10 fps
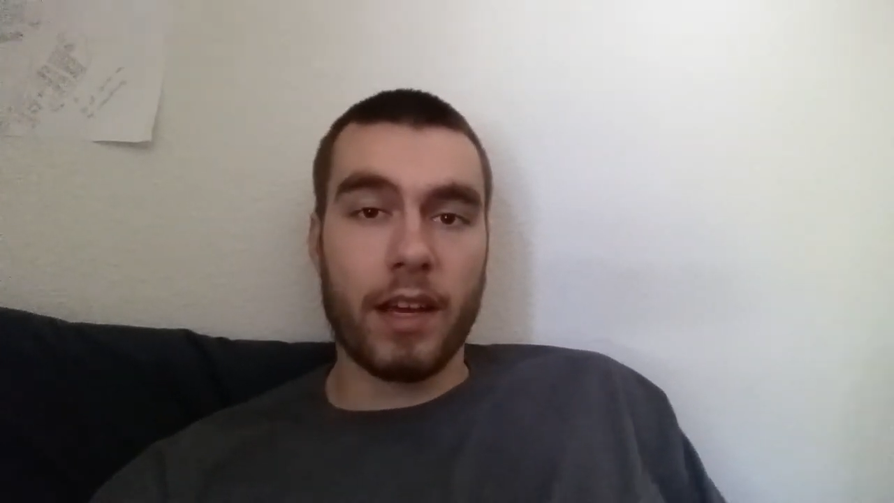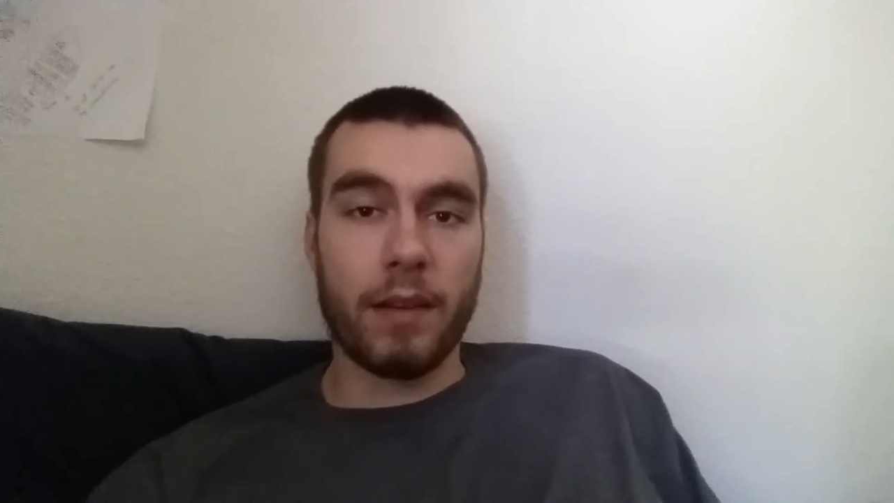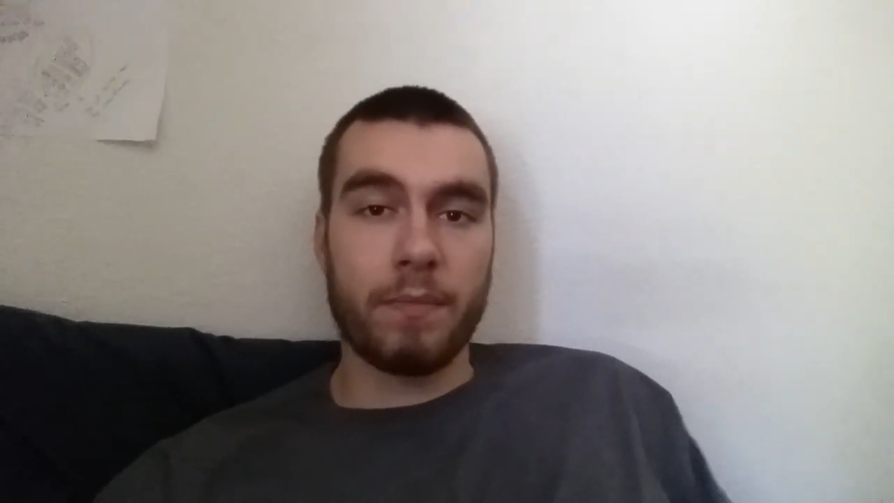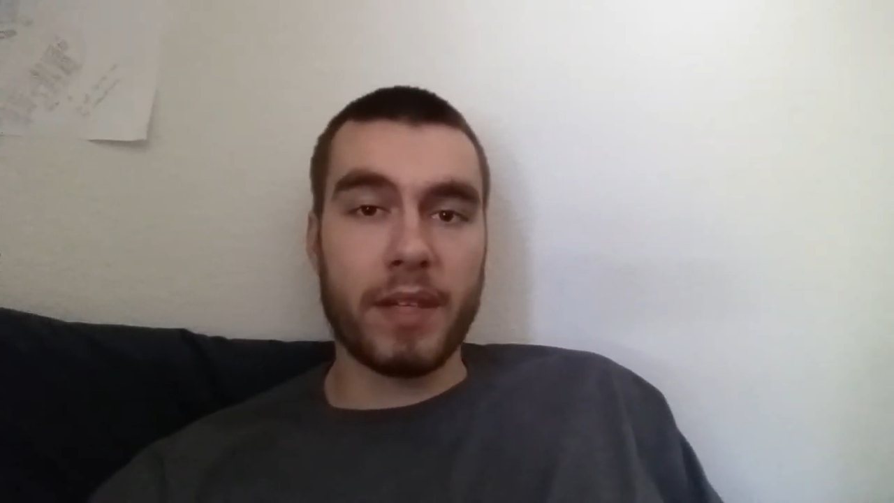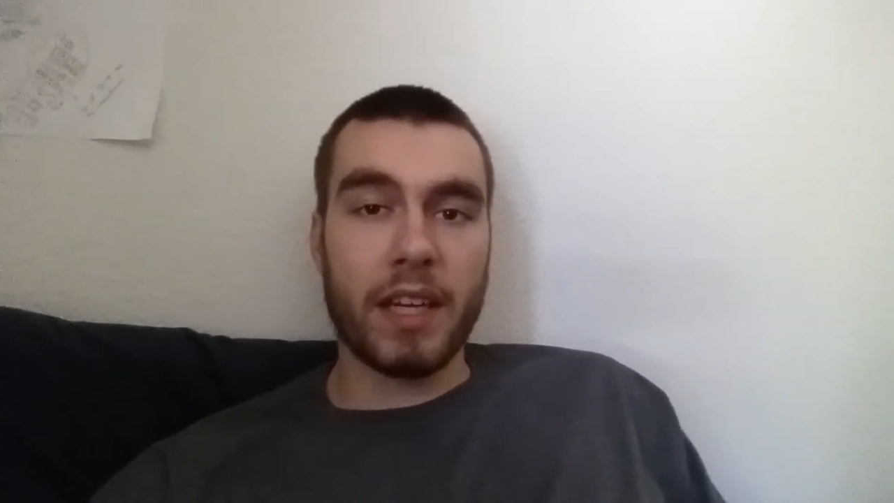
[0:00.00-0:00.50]

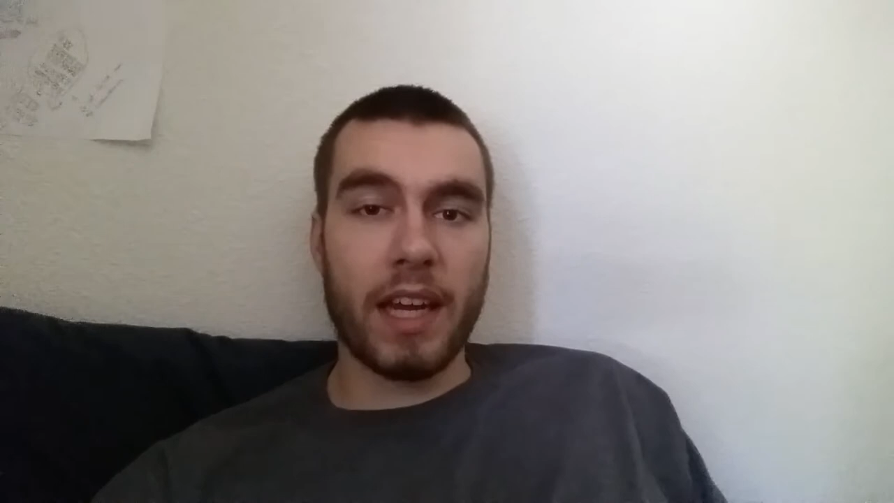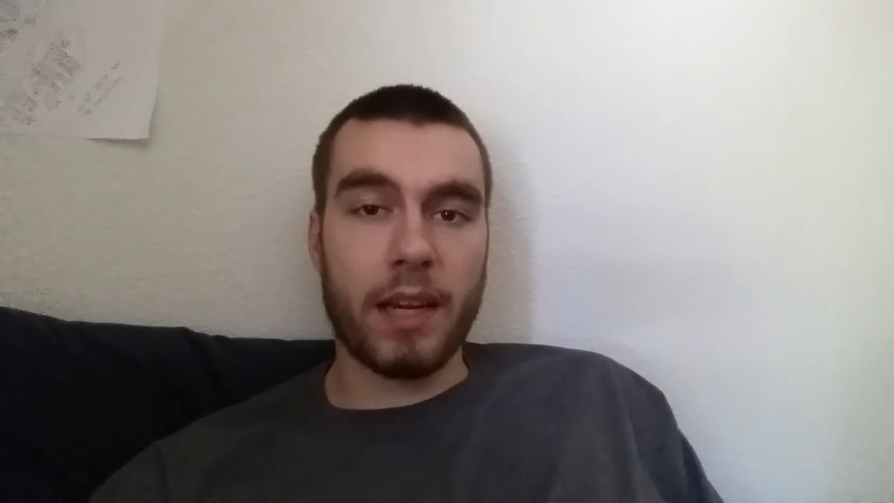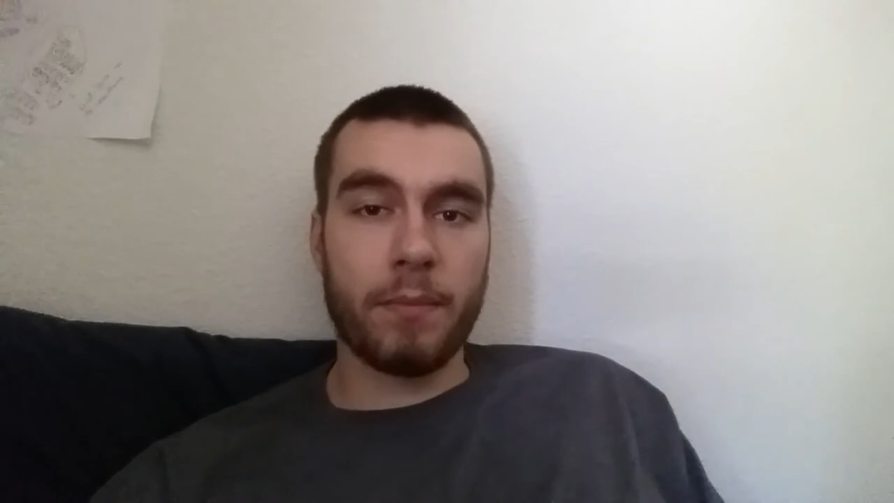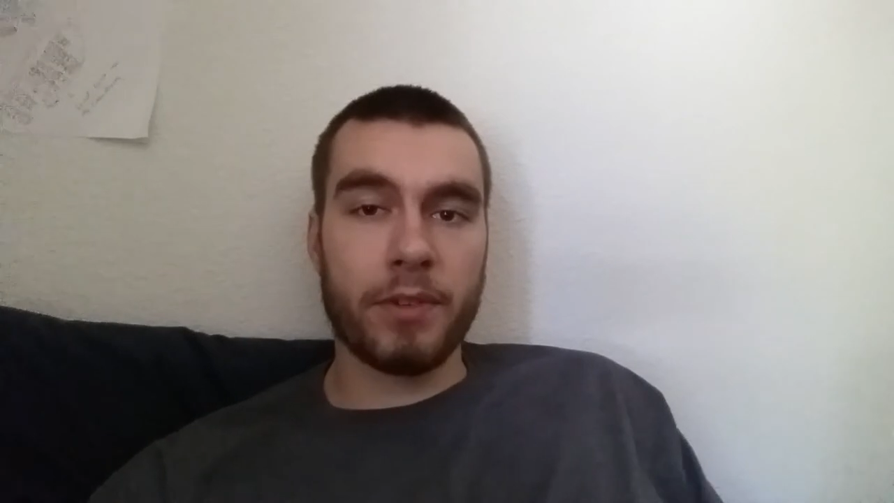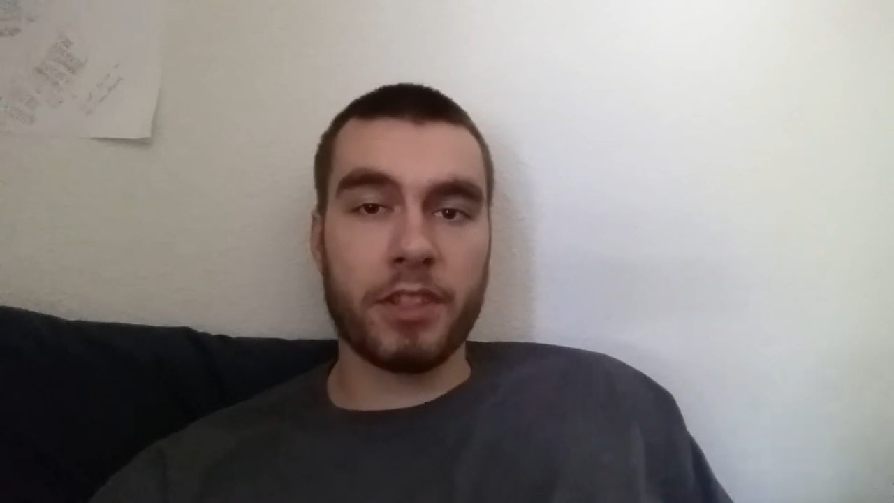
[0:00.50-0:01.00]
and being
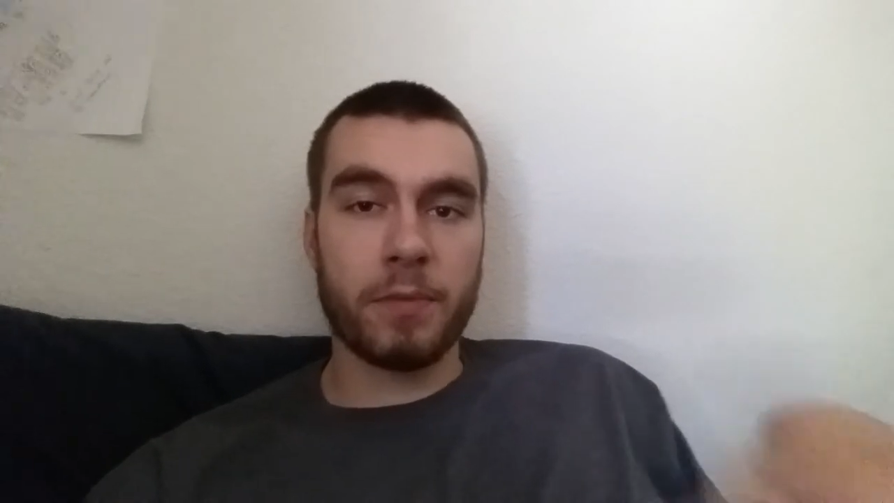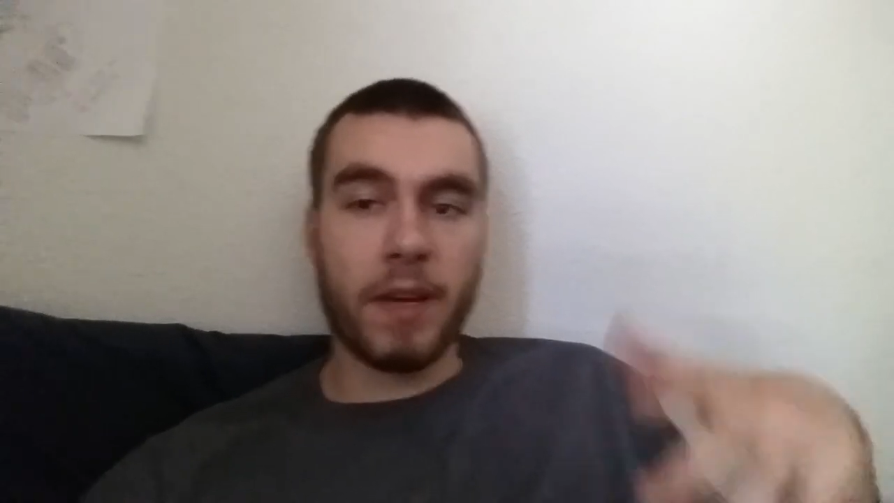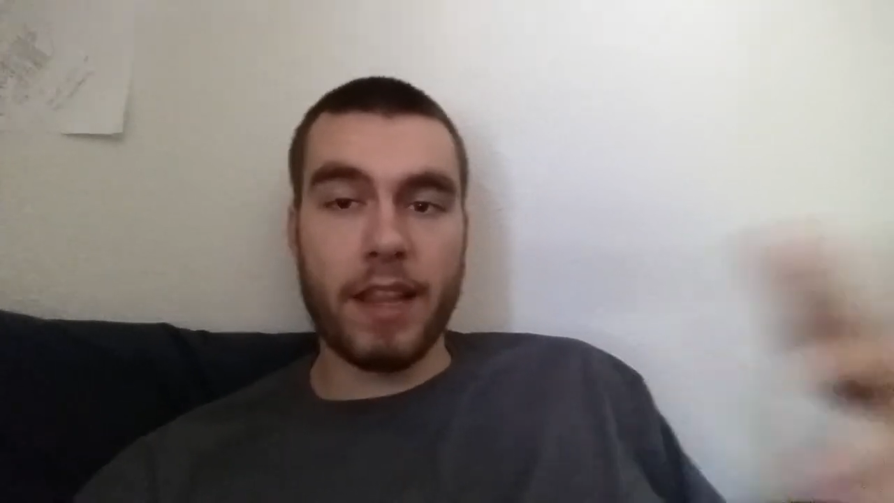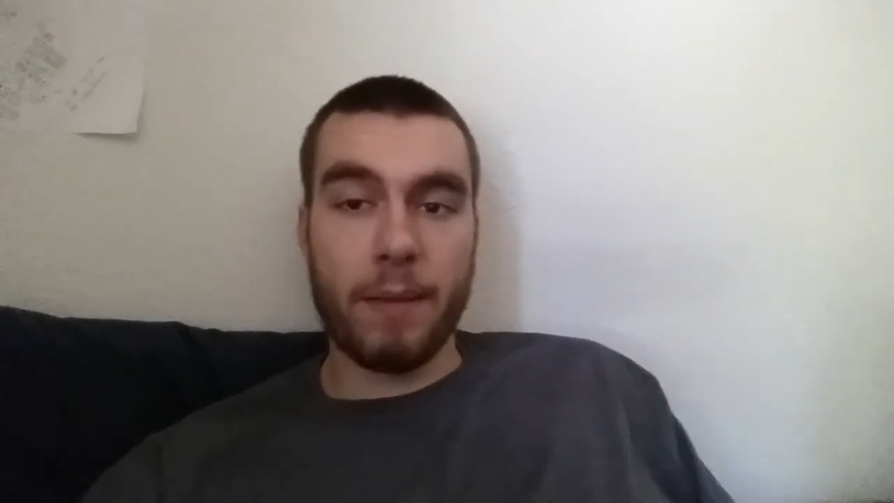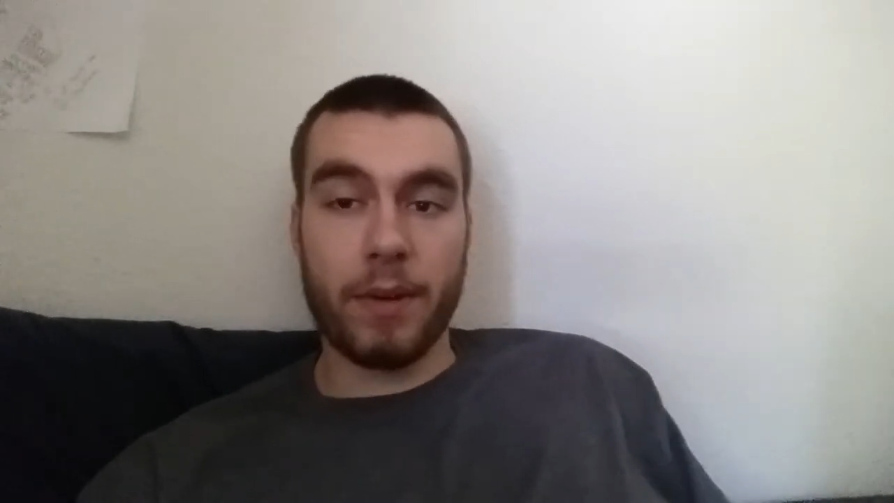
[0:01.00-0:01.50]
able to
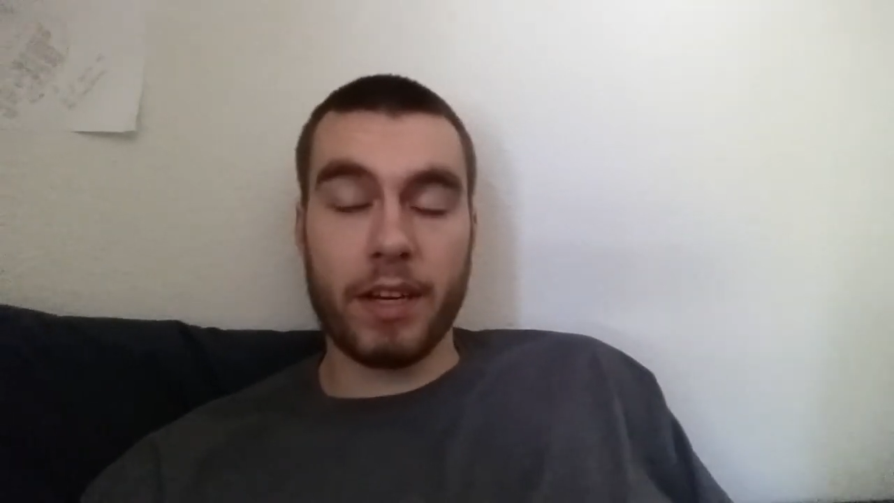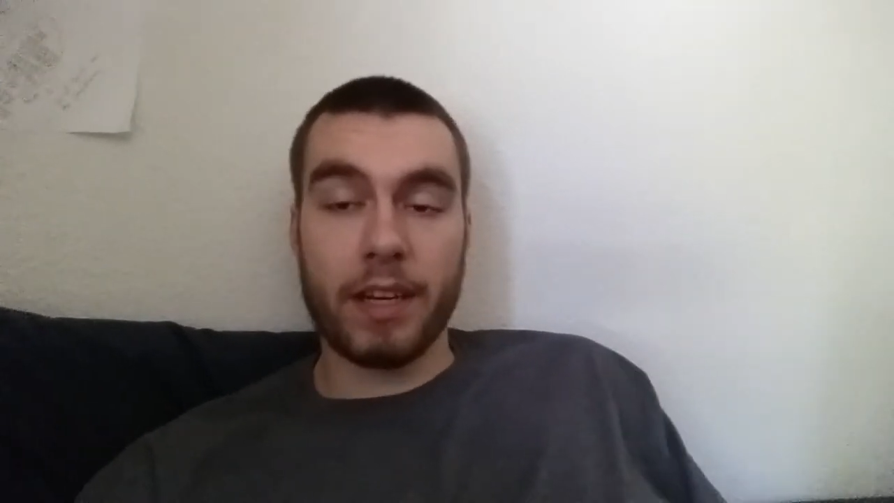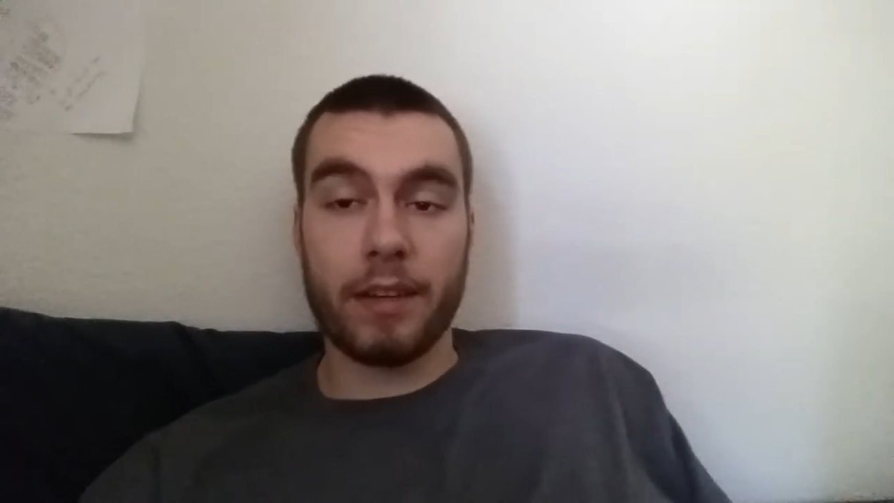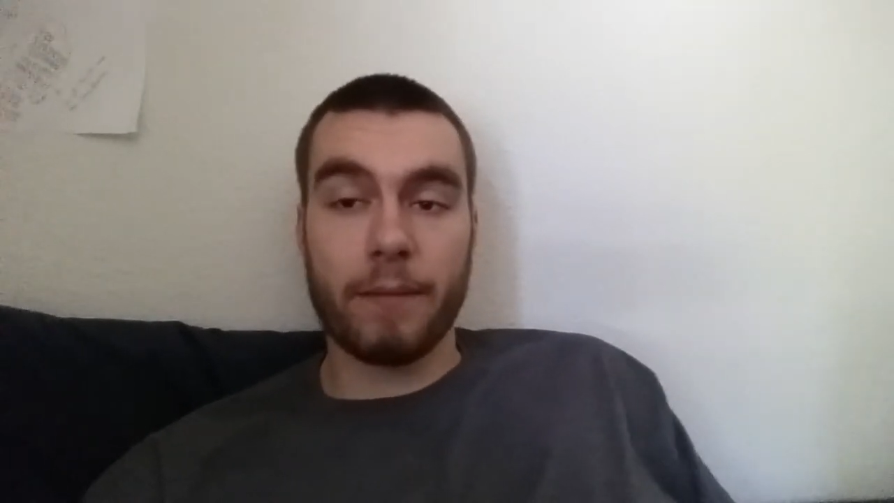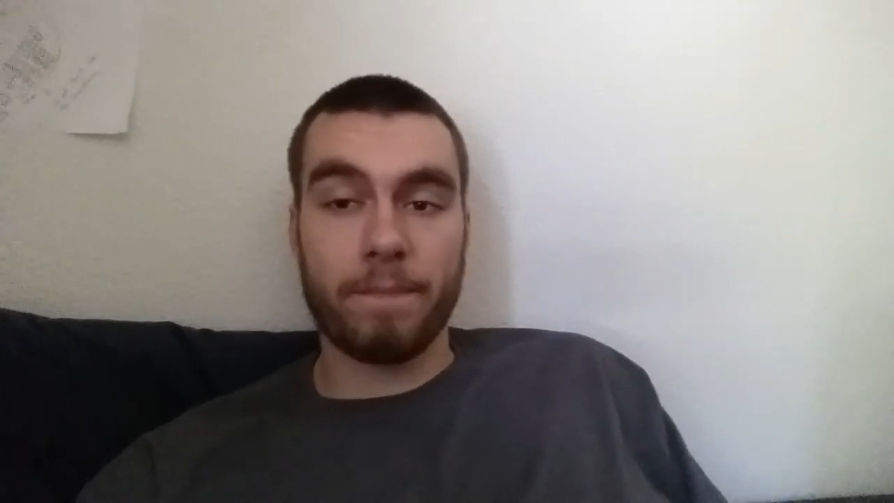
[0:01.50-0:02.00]
spend that money.